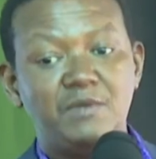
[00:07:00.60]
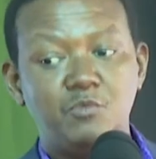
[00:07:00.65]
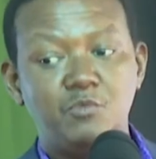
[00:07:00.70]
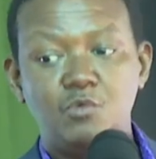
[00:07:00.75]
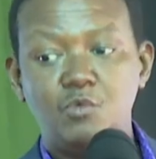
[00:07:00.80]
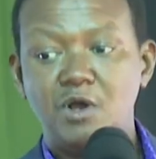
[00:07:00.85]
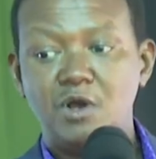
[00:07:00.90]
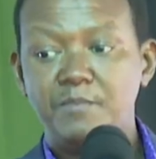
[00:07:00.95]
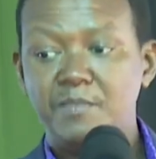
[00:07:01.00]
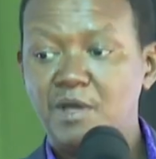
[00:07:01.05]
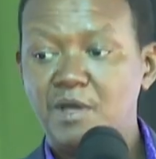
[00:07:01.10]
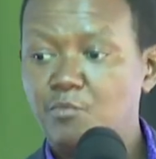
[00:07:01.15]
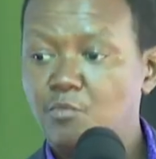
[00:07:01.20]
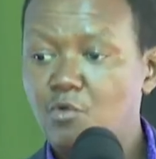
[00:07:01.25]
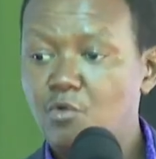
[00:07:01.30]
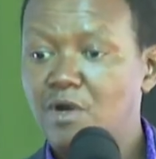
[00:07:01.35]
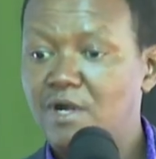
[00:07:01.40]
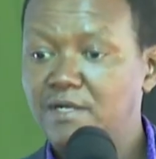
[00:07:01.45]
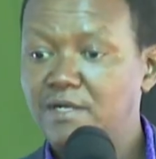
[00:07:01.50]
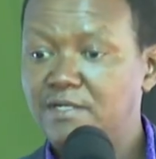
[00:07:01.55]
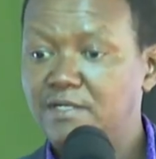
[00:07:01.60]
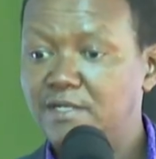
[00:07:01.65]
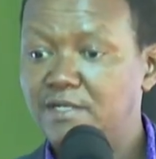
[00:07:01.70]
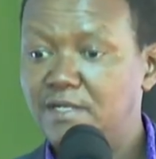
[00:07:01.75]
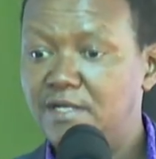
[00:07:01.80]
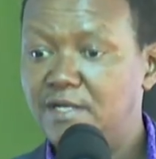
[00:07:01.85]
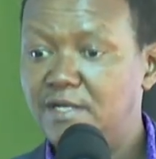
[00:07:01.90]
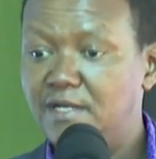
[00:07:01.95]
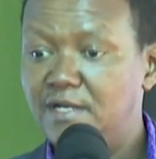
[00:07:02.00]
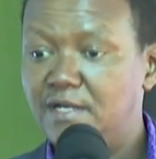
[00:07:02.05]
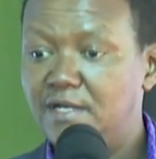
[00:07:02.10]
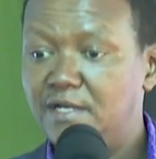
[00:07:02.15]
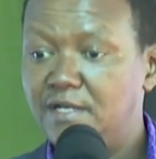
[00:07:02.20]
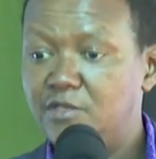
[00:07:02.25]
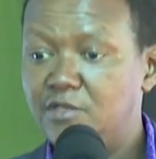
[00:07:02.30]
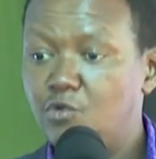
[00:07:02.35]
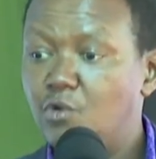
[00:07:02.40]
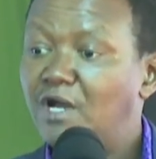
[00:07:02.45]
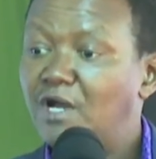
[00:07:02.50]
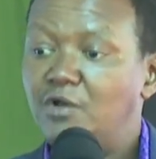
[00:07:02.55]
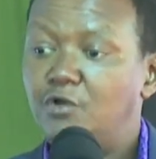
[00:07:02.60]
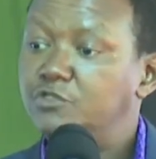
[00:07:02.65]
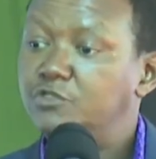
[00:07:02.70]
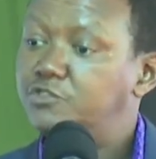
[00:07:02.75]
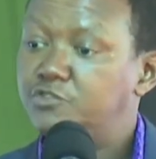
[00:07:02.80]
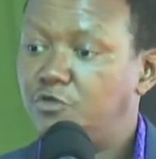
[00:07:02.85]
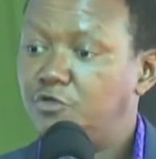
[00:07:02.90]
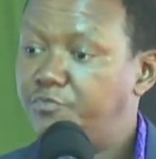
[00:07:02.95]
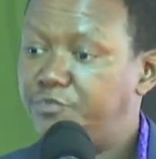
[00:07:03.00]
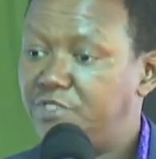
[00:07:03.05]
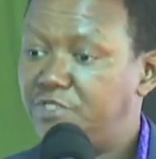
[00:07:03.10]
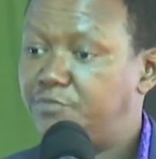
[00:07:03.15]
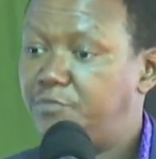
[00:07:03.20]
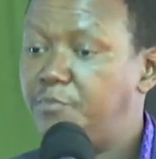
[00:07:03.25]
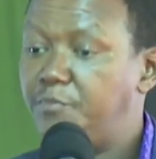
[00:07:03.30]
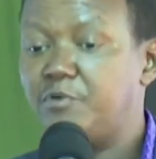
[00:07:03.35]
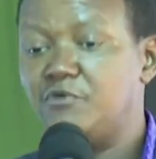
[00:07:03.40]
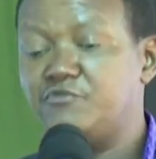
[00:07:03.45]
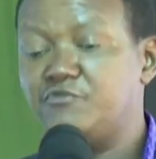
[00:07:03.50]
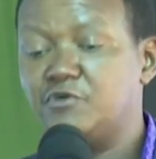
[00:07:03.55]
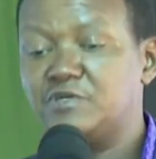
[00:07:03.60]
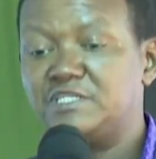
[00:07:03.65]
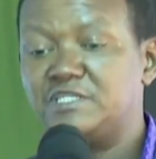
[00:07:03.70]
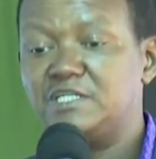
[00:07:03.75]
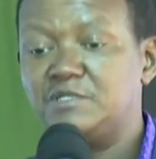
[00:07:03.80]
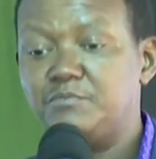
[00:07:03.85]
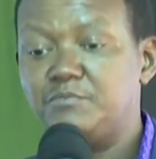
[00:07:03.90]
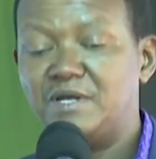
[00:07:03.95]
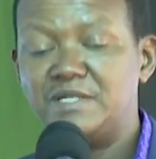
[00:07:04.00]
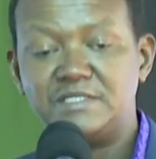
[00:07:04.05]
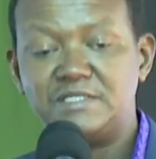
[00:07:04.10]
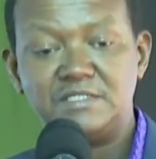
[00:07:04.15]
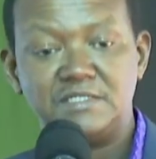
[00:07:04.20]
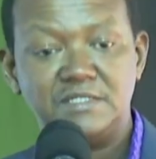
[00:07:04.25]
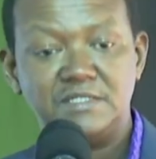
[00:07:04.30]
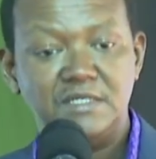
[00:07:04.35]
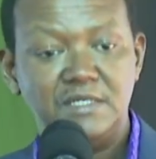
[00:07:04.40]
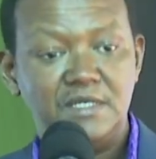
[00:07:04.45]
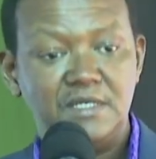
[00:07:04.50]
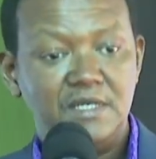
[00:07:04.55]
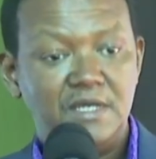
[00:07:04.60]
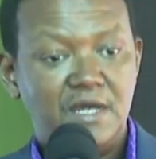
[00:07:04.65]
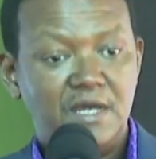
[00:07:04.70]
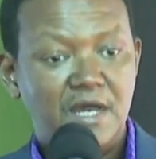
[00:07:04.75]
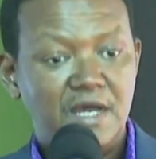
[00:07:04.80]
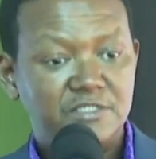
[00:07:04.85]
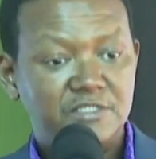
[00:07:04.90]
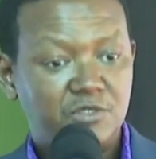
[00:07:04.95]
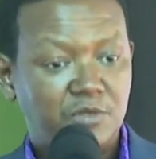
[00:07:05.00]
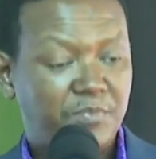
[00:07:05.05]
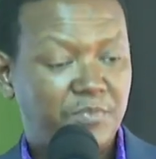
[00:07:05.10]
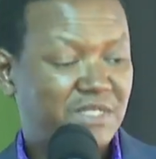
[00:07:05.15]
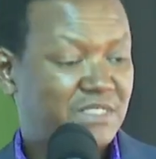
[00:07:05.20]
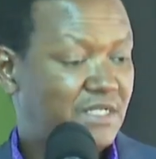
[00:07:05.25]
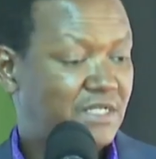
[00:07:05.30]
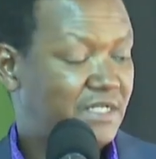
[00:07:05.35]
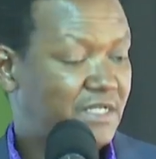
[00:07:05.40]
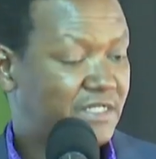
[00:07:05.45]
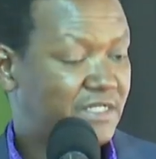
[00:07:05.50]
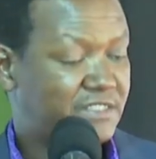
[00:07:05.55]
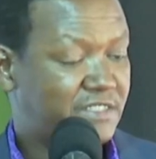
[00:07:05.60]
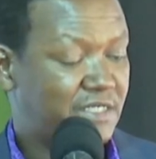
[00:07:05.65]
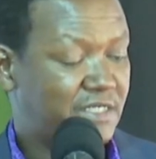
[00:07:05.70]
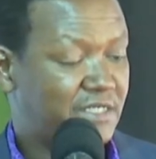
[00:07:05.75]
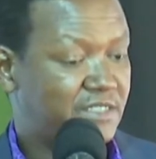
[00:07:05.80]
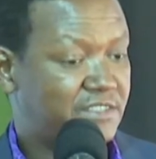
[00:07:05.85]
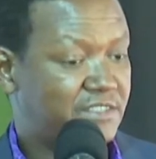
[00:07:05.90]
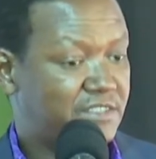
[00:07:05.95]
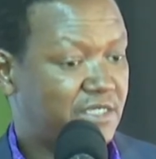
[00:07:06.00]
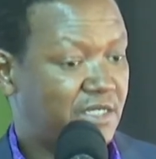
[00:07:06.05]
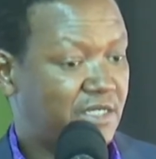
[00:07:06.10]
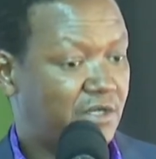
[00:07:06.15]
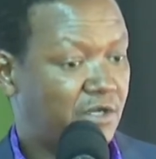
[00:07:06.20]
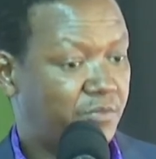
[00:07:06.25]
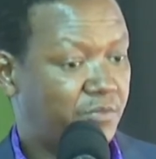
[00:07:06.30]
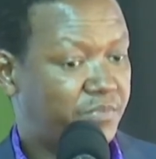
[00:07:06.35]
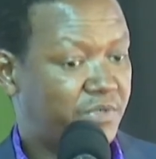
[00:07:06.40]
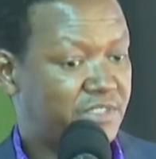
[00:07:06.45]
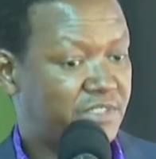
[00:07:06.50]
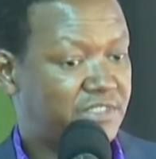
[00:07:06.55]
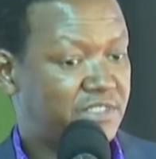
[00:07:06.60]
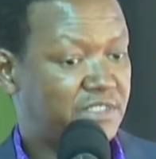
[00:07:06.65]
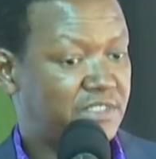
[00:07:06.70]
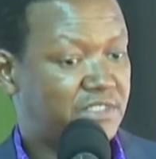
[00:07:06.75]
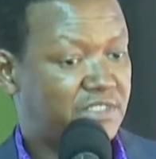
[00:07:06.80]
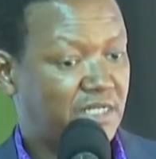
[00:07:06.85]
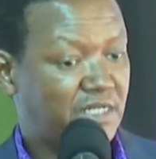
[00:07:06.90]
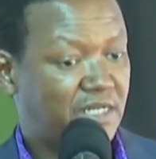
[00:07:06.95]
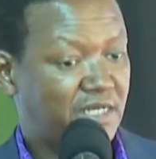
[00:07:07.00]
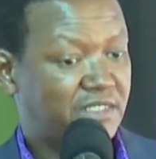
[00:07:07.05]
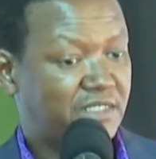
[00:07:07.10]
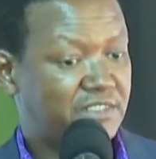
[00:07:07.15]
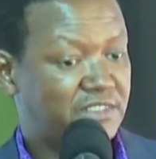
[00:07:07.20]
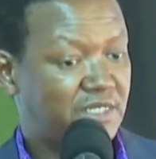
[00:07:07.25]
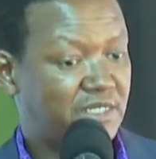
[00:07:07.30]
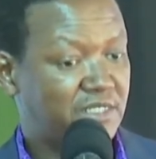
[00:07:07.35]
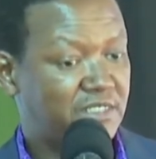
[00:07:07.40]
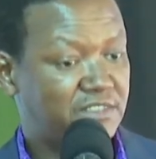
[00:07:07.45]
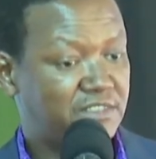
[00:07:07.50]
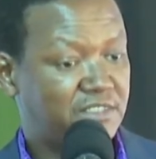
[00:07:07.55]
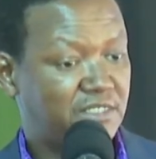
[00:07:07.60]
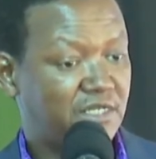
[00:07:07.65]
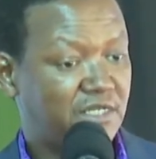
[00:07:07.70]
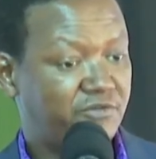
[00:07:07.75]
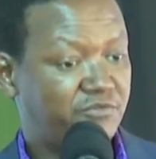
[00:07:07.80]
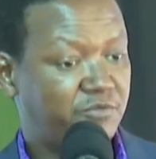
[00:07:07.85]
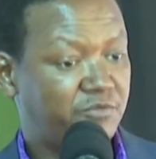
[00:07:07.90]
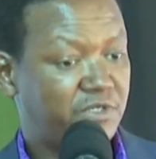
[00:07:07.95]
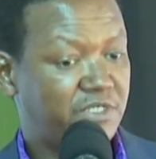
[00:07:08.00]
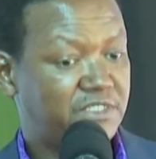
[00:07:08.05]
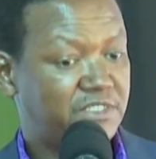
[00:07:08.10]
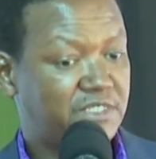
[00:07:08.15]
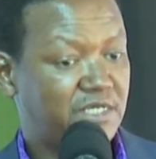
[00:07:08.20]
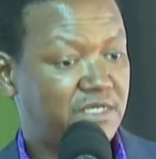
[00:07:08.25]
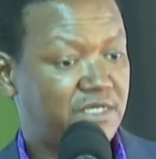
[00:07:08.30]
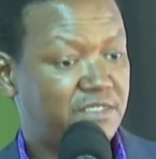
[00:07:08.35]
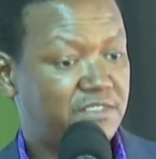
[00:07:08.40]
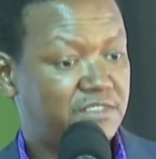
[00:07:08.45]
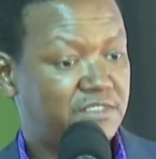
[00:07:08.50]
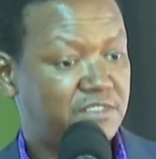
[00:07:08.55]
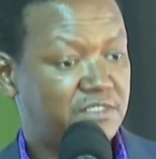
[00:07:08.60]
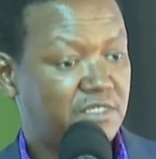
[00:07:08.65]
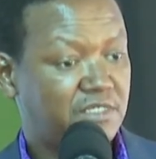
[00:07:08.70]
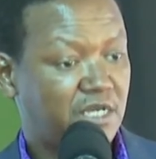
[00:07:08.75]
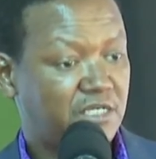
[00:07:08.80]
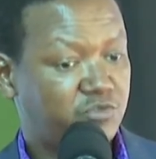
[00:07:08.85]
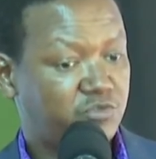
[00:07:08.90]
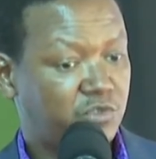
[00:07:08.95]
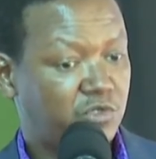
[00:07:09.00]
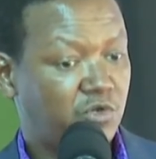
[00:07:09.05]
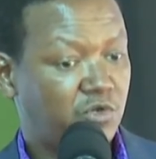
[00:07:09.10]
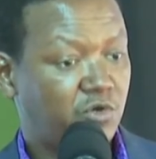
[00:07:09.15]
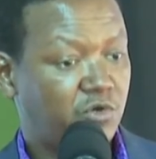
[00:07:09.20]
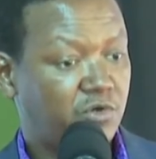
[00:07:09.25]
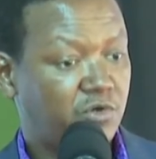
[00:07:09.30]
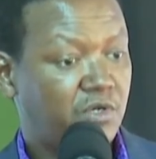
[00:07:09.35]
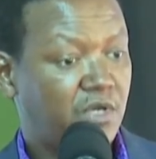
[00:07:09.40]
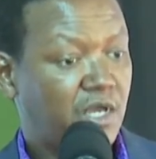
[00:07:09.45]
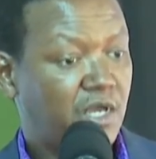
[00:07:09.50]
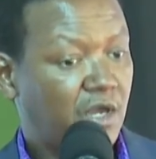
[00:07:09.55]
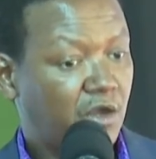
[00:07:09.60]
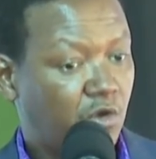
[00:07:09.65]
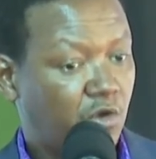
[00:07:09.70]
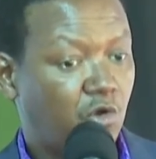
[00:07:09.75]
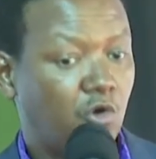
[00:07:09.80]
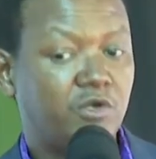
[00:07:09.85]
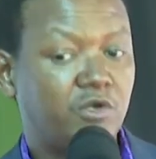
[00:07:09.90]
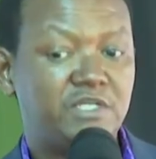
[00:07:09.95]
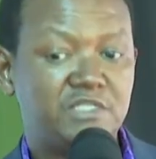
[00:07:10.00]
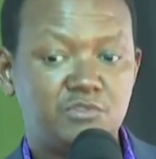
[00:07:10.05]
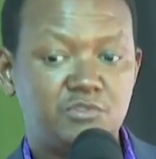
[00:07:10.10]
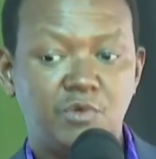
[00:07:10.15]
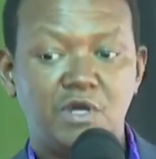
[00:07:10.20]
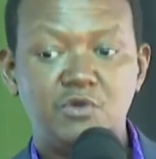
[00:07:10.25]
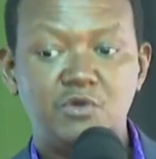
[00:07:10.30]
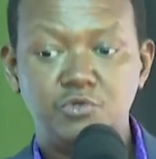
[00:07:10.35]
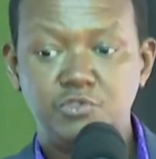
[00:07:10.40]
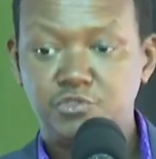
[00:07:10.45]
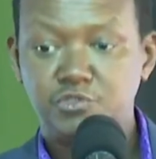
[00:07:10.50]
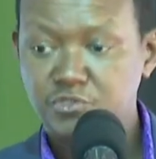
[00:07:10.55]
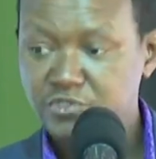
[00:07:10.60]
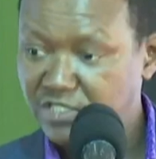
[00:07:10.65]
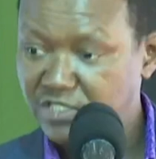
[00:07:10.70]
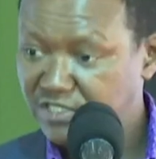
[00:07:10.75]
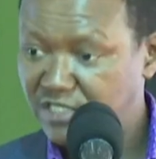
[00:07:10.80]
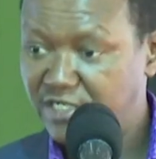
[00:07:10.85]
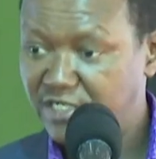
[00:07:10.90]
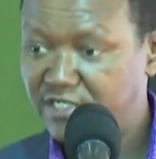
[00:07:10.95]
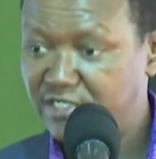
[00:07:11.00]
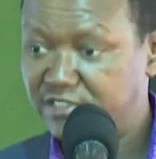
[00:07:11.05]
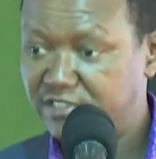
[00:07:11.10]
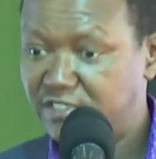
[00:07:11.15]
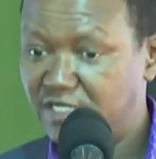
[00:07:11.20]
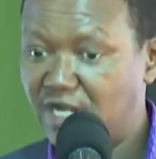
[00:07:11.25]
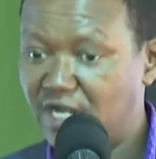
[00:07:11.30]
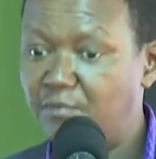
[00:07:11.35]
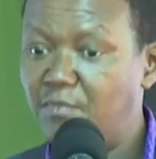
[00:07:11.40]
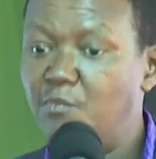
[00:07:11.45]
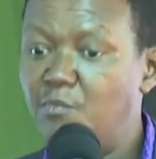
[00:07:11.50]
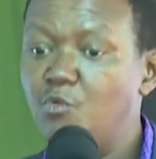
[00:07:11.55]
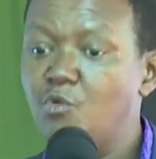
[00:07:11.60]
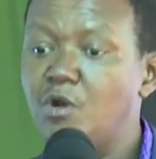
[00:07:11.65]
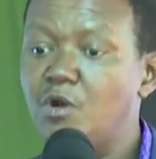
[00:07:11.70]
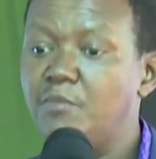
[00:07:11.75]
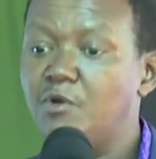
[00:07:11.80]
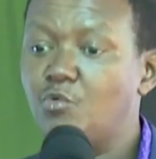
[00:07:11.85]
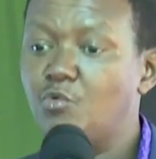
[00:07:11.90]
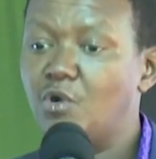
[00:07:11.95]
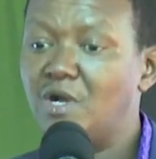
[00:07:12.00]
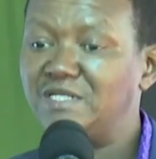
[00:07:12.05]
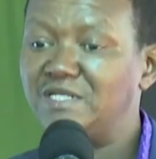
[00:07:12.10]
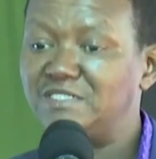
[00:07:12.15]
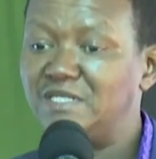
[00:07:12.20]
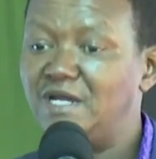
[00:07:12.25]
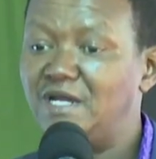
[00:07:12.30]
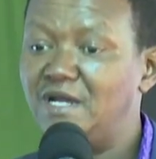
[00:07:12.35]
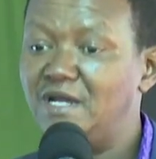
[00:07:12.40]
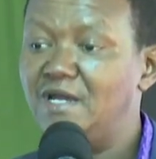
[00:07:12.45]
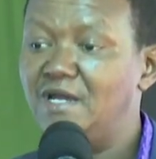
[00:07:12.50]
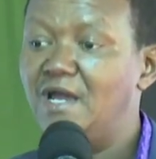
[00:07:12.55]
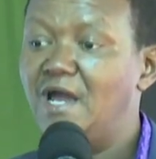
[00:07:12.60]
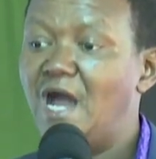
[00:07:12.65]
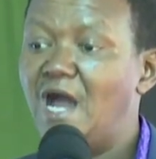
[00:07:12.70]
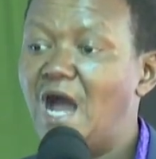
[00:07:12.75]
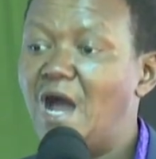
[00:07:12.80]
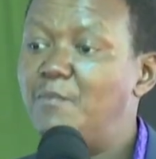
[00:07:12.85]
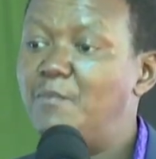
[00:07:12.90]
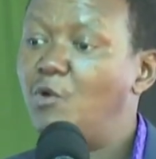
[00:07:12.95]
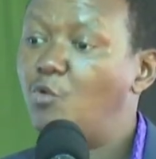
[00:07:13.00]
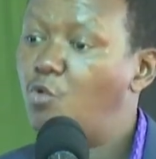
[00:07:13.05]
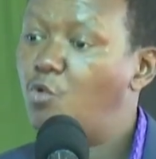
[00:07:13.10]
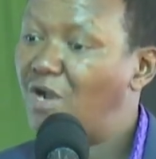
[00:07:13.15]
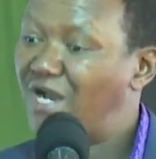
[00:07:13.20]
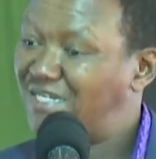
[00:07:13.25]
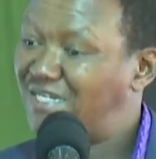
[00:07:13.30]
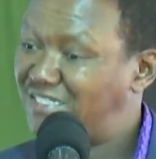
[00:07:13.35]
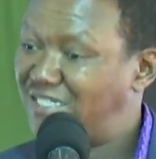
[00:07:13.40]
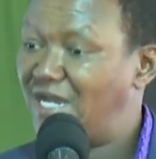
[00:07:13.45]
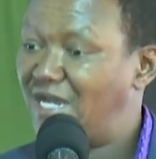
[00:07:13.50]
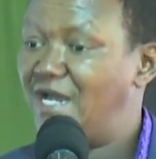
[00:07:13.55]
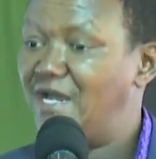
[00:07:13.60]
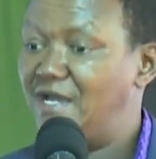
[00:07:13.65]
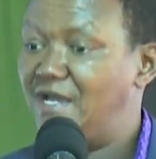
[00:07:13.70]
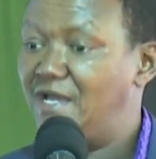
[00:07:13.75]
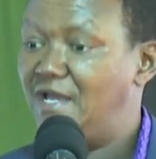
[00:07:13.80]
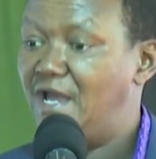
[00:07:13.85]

Mungu ameamua, you cannot stop it. People voted, but as our party leader says, and our president-elect says, and everybody says, as we know, God is the one who chooses leaders. Na kama Mungu amekukataa, amekukataa.